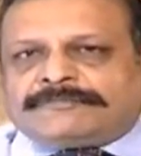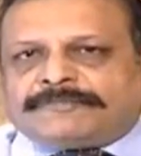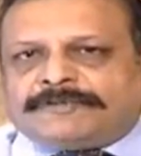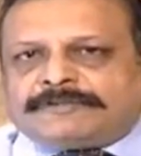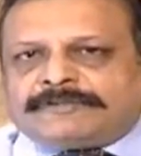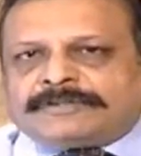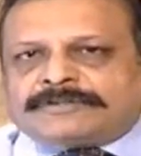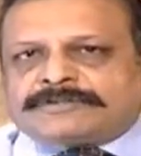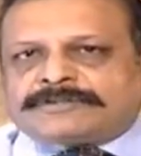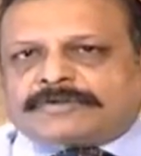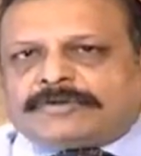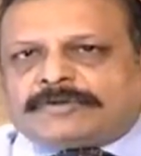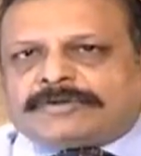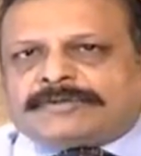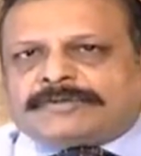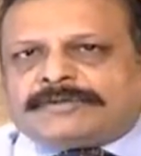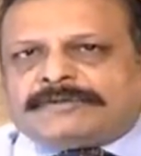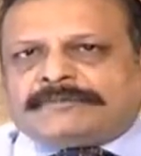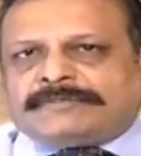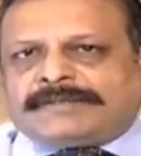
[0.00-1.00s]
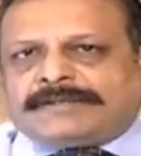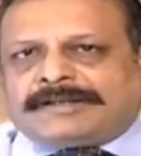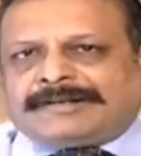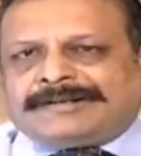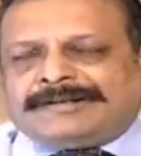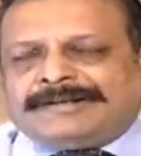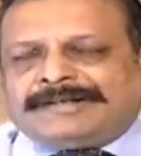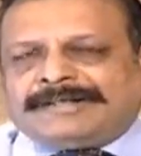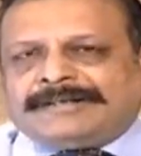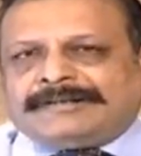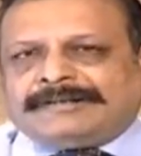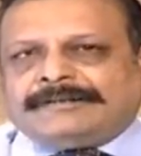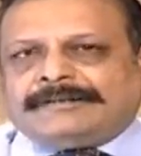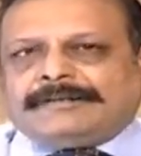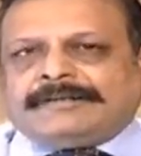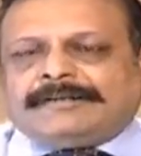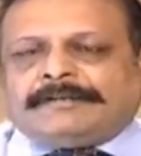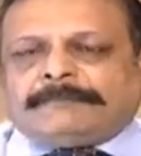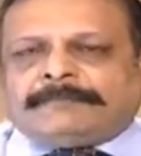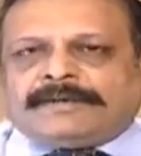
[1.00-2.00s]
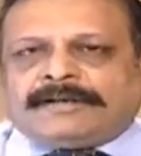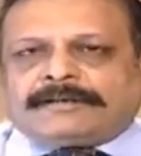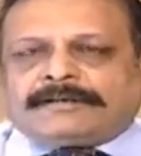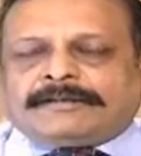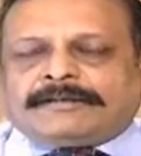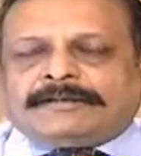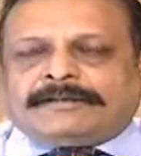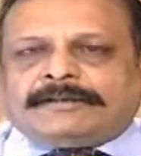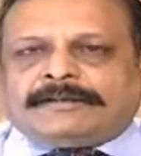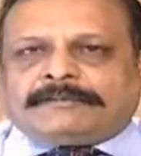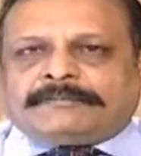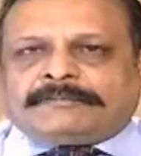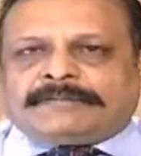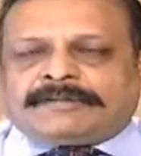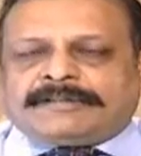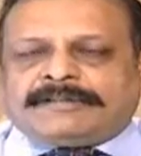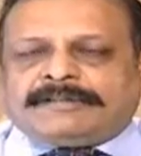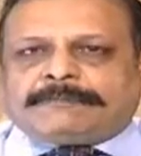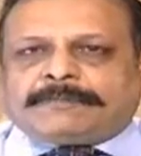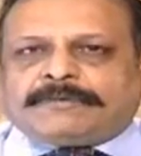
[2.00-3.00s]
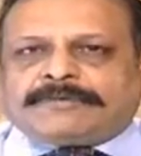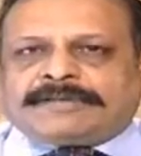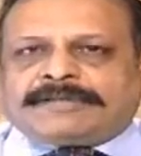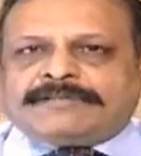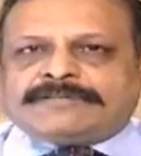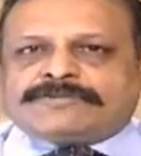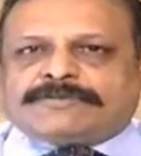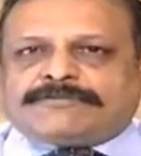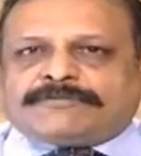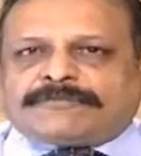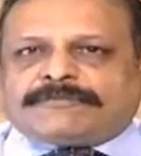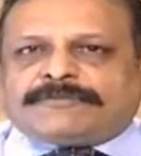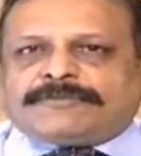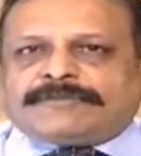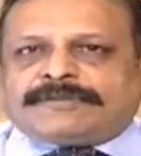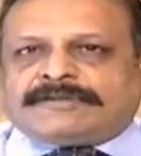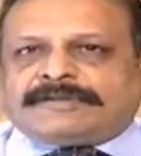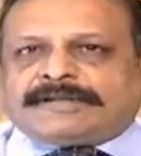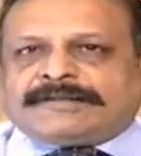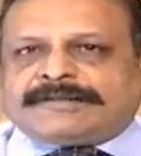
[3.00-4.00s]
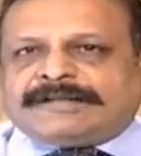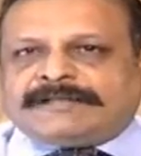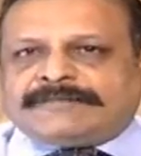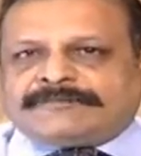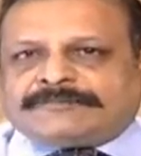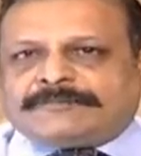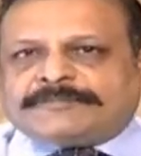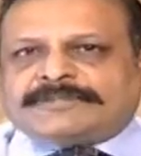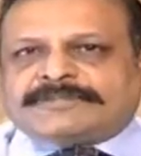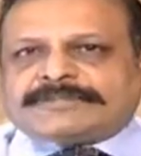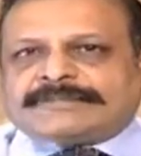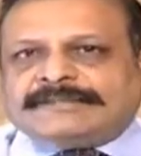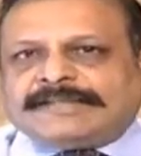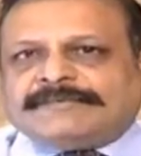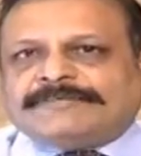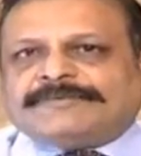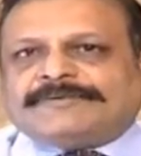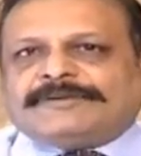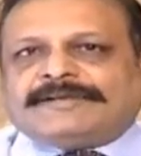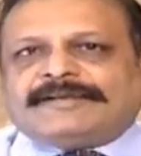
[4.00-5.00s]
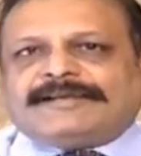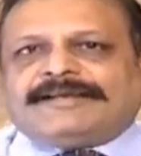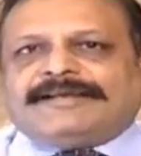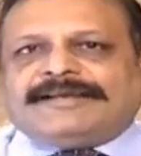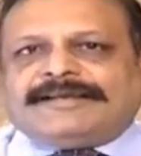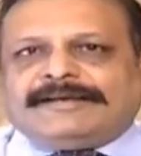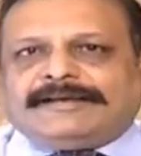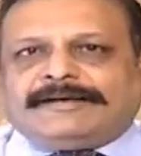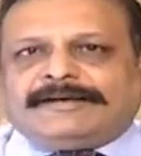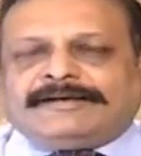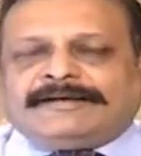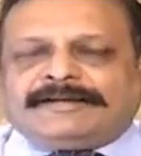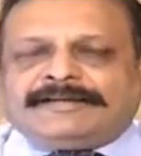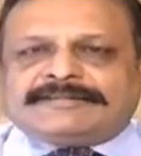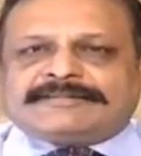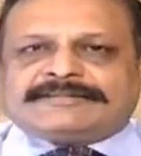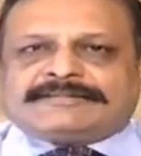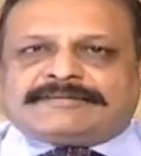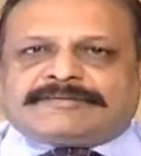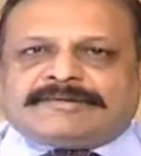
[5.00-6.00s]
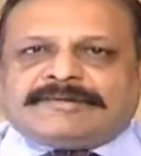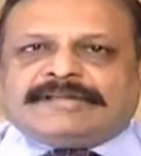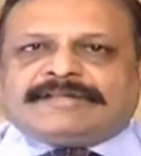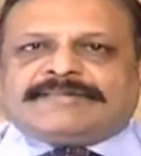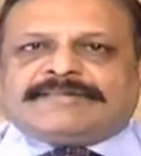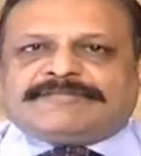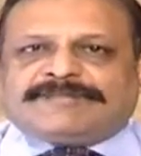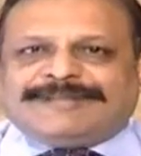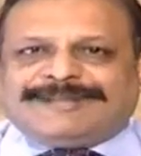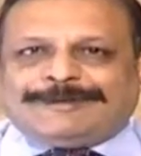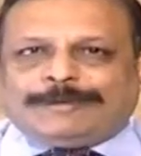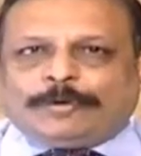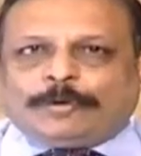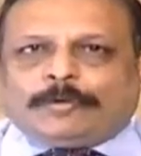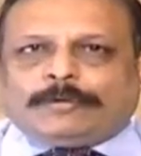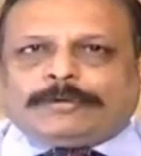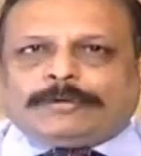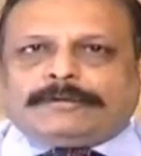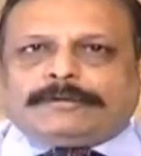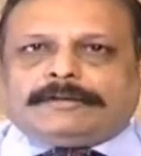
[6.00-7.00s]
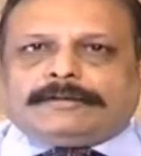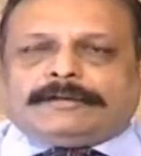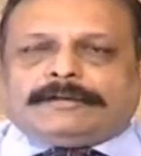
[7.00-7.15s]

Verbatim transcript: further short-term decline, but the potential for further decline from this level is relatively low.